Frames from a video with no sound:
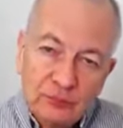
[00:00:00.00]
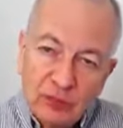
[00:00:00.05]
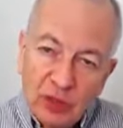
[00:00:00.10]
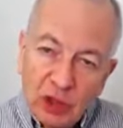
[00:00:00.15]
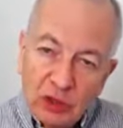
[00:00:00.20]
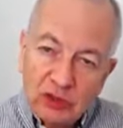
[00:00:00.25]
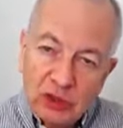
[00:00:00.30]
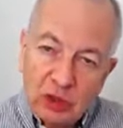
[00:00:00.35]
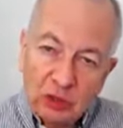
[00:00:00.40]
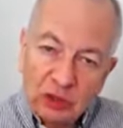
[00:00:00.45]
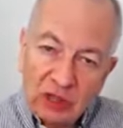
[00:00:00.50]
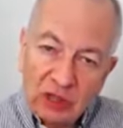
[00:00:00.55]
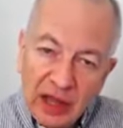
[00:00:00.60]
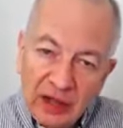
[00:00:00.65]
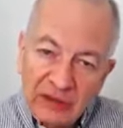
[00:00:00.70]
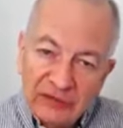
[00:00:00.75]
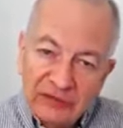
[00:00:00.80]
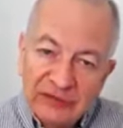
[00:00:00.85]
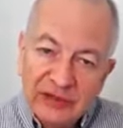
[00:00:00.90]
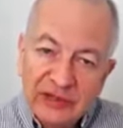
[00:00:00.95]
So
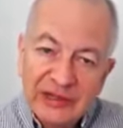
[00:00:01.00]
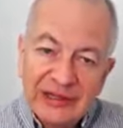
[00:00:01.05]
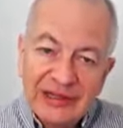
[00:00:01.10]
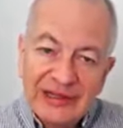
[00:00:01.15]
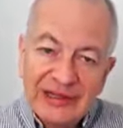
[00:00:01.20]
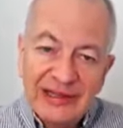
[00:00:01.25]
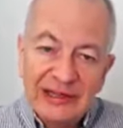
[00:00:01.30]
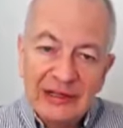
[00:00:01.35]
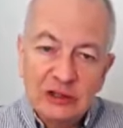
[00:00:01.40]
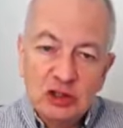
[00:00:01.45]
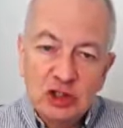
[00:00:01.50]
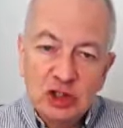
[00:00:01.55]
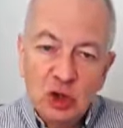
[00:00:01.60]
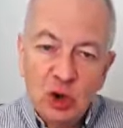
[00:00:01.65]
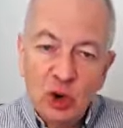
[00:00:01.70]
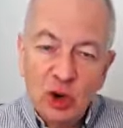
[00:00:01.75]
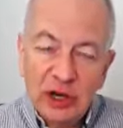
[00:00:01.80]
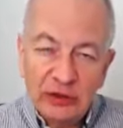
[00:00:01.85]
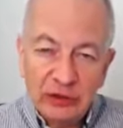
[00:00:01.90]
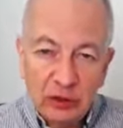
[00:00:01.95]
love and
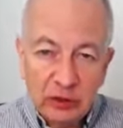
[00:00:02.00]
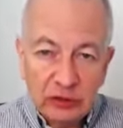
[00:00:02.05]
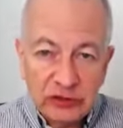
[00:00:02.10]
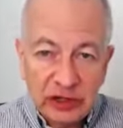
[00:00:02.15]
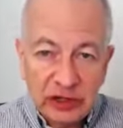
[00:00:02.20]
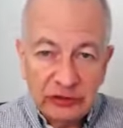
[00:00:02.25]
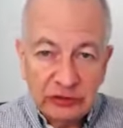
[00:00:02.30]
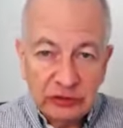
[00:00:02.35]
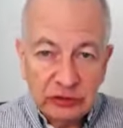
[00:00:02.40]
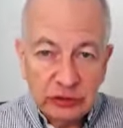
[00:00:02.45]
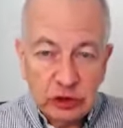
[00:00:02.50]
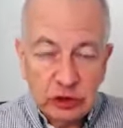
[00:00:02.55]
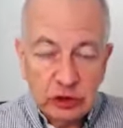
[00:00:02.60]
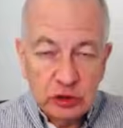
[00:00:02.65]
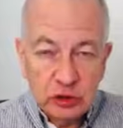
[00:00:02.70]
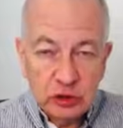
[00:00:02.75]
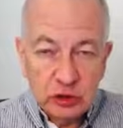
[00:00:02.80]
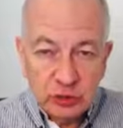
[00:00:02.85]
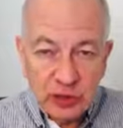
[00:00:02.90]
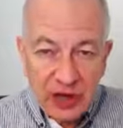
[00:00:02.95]
joy, those other
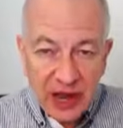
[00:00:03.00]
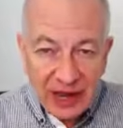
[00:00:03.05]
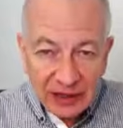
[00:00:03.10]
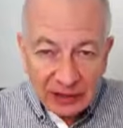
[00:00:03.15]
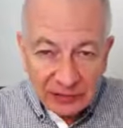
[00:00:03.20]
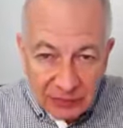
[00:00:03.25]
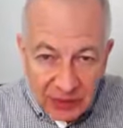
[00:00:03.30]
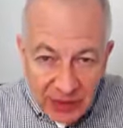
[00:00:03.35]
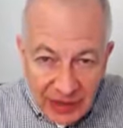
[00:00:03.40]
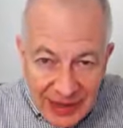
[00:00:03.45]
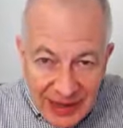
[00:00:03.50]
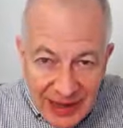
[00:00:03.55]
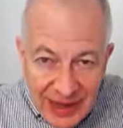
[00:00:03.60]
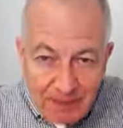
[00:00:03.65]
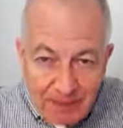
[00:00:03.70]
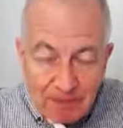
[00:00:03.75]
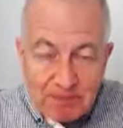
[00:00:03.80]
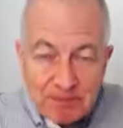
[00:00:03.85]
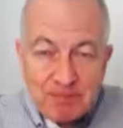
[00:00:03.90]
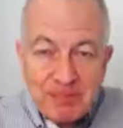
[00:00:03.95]
two kind of
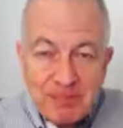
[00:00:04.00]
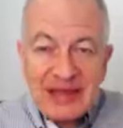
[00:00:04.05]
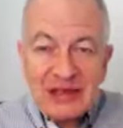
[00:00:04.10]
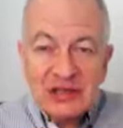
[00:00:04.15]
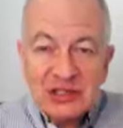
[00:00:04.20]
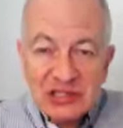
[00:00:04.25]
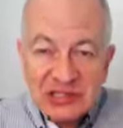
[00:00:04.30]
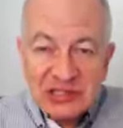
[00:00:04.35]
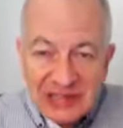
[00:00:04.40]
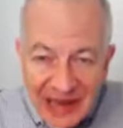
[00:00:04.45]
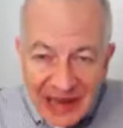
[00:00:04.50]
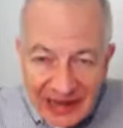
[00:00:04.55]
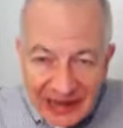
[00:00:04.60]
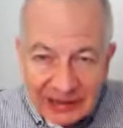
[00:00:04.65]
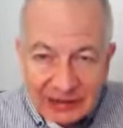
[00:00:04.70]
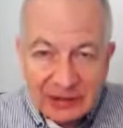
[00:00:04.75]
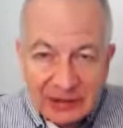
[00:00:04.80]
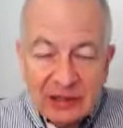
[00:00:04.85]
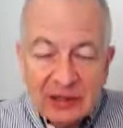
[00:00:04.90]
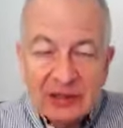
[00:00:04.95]

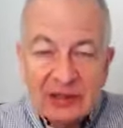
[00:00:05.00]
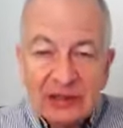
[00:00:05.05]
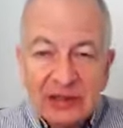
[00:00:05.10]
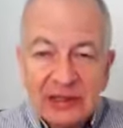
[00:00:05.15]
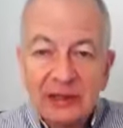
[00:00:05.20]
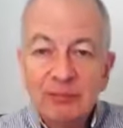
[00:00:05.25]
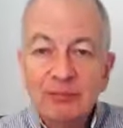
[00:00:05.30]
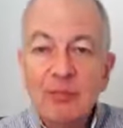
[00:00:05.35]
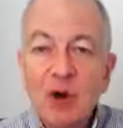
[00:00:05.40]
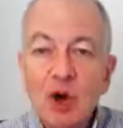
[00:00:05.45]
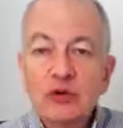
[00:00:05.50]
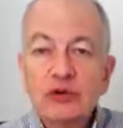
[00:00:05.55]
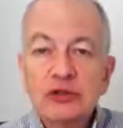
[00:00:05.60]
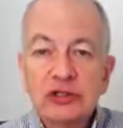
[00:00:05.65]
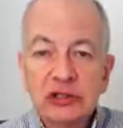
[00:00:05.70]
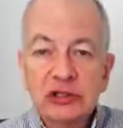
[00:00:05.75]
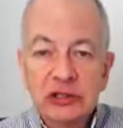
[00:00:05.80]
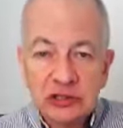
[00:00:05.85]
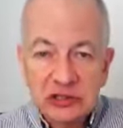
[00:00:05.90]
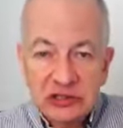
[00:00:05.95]
baseline
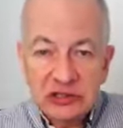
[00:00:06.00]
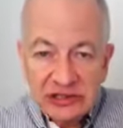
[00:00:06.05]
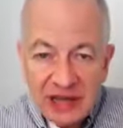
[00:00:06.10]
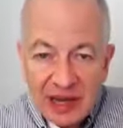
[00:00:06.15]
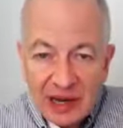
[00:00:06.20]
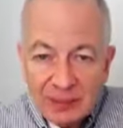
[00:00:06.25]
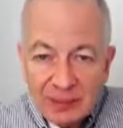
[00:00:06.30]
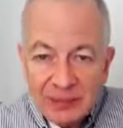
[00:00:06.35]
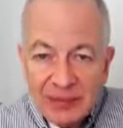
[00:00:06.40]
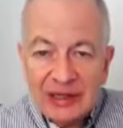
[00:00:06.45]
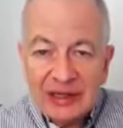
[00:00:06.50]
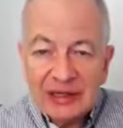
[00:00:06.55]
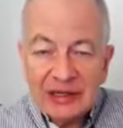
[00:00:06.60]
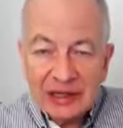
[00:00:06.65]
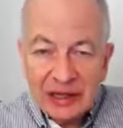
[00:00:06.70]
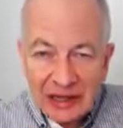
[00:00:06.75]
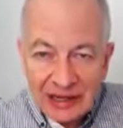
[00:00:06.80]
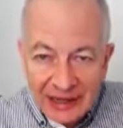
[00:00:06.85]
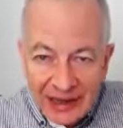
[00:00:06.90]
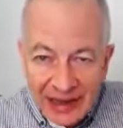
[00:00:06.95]
emotions, come in
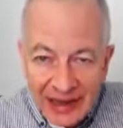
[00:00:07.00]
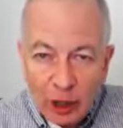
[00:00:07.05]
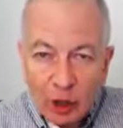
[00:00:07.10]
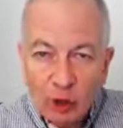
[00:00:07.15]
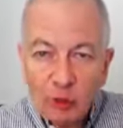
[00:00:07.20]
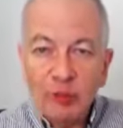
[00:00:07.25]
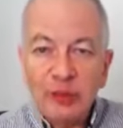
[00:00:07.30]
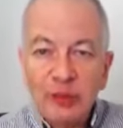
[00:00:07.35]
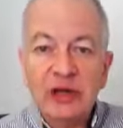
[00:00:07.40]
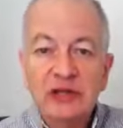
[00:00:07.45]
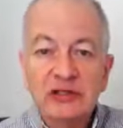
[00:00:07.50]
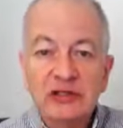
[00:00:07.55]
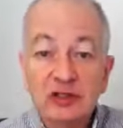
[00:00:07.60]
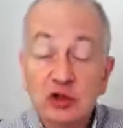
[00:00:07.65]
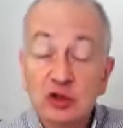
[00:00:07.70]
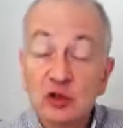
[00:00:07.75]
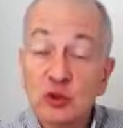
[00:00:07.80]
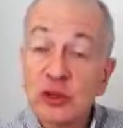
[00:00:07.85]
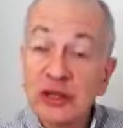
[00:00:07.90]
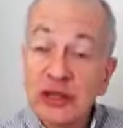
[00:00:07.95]
and help us
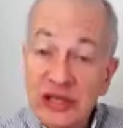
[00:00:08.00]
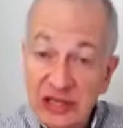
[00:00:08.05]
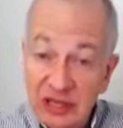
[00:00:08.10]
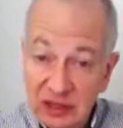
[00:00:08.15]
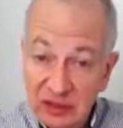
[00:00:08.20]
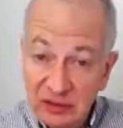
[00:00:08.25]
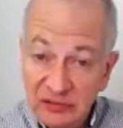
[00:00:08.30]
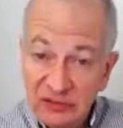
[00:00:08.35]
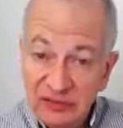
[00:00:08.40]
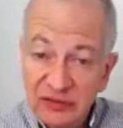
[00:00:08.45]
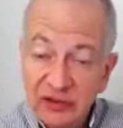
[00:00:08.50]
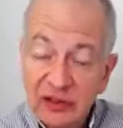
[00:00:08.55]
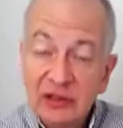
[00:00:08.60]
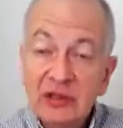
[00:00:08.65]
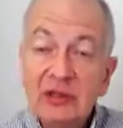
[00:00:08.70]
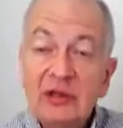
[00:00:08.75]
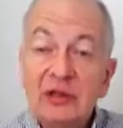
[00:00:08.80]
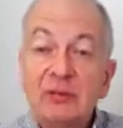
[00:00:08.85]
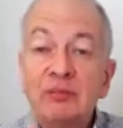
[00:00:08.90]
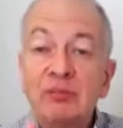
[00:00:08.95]
grieve,
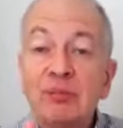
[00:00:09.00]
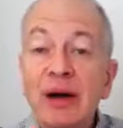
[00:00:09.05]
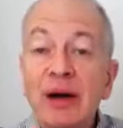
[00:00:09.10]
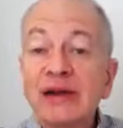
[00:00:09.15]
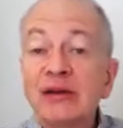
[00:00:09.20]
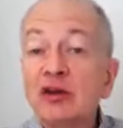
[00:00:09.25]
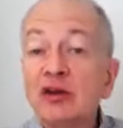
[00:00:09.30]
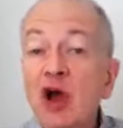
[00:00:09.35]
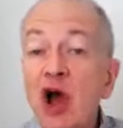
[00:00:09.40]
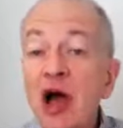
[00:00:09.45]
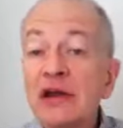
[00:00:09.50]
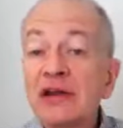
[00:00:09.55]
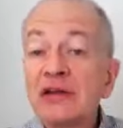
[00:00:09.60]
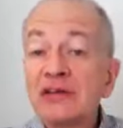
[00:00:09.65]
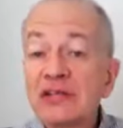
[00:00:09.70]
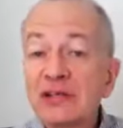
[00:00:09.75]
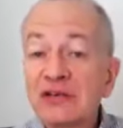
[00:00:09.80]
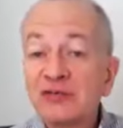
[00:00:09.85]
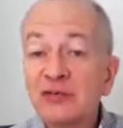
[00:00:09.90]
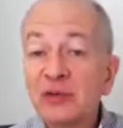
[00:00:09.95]
but not
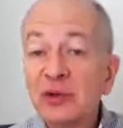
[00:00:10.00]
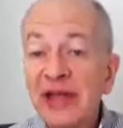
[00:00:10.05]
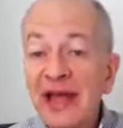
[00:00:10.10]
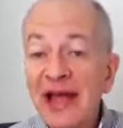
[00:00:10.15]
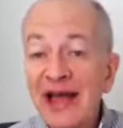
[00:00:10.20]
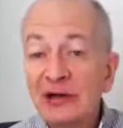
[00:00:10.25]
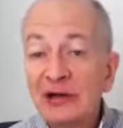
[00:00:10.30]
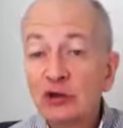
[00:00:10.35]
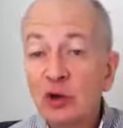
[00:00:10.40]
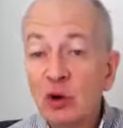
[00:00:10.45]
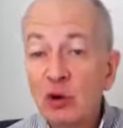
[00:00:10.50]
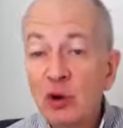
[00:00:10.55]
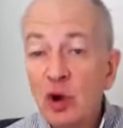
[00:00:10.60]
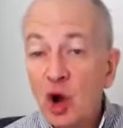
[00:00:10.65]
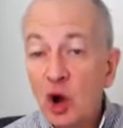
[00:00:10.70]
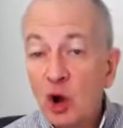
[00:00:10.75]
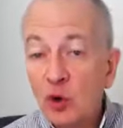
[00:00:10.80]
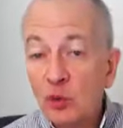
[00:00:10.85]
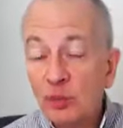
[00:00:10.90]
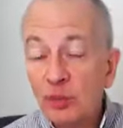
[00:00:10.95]
as if we had no
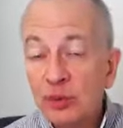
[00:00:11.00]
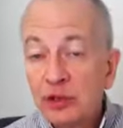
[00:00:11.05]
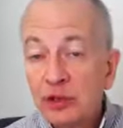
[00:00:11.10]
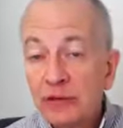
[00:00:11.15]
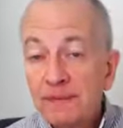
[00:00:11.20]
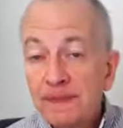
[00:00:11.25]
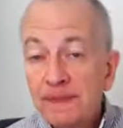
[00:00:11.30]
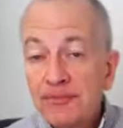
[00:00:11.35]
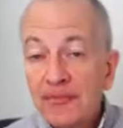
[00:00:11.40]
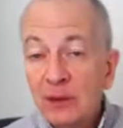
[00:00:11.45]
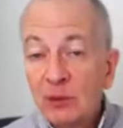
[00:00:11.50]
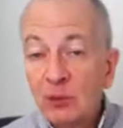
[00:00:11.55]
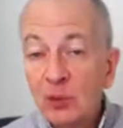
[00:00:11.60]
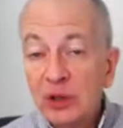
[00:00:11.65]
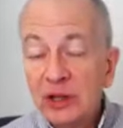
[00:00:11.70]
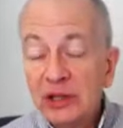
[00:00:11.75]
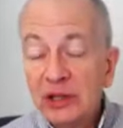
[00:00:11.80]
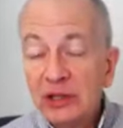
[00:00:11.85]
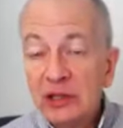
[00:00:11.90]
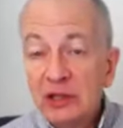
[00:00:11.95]
hope.
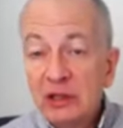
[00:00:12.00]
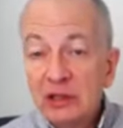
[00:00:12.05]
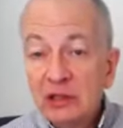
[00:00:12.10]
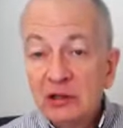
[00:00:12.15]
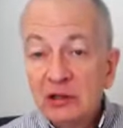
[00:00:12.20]
We